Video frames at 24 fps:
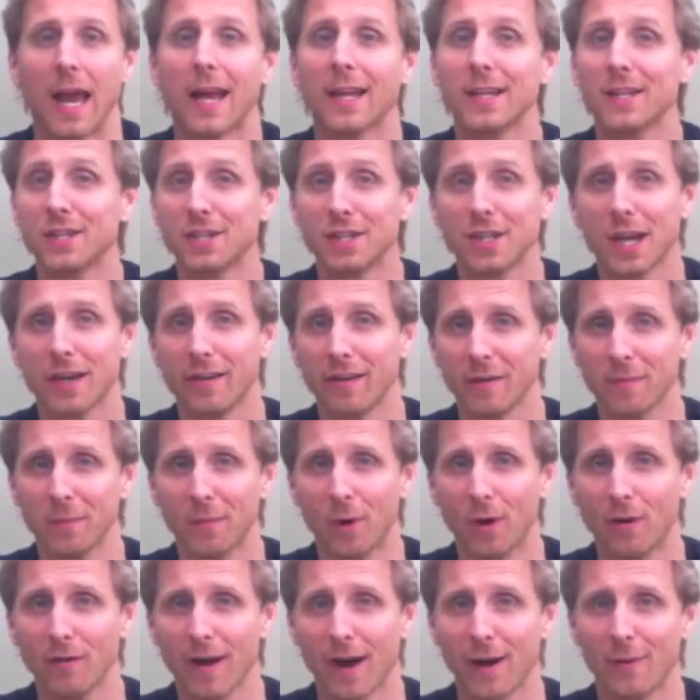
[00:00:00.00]
and sharing
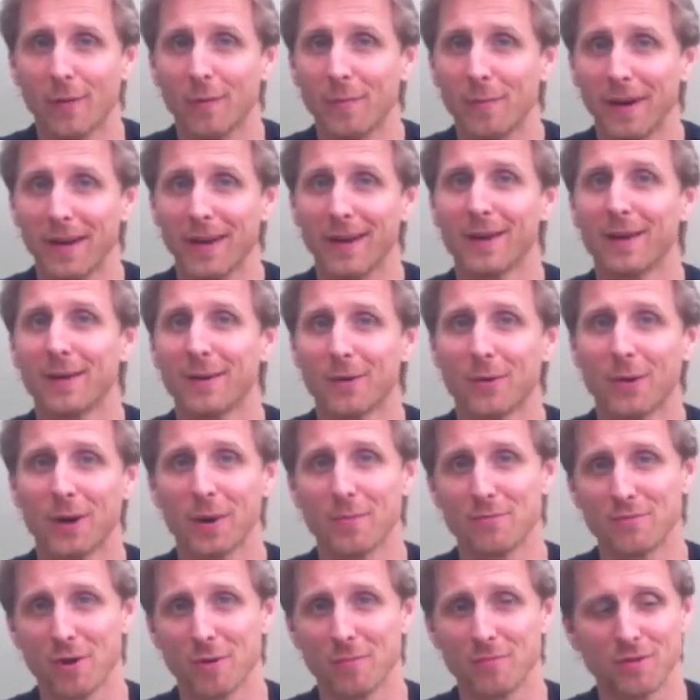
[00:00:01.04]
more out would be
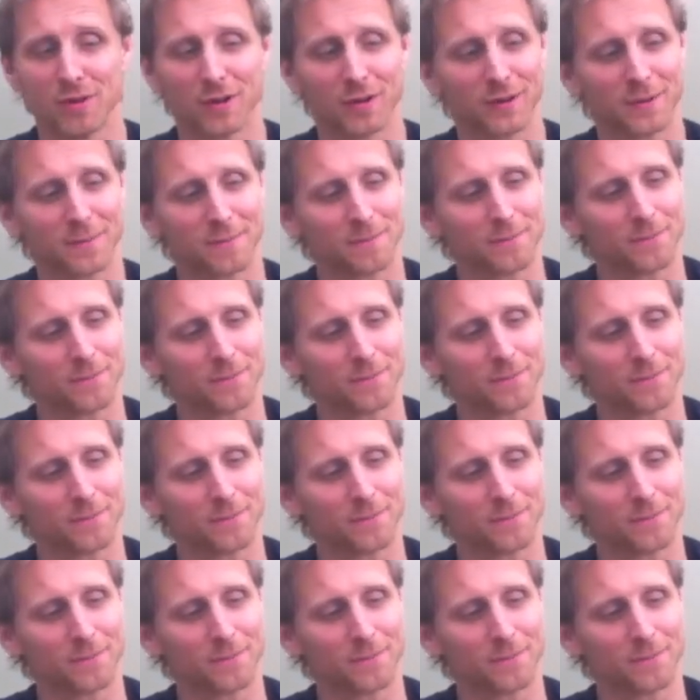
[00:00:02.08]
quite appropriate.